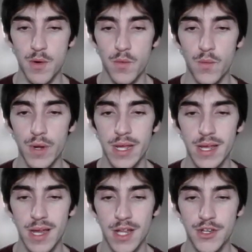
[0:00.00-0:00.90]

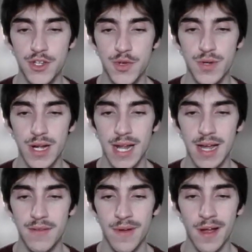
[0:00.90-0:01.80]
We do not
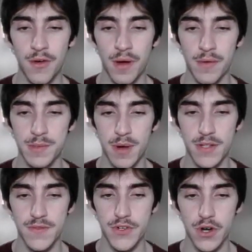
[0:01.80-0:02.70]
have a great
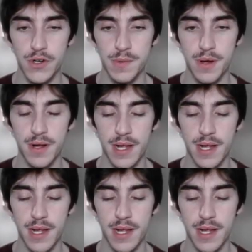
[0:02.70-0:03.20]
response for Charjabug.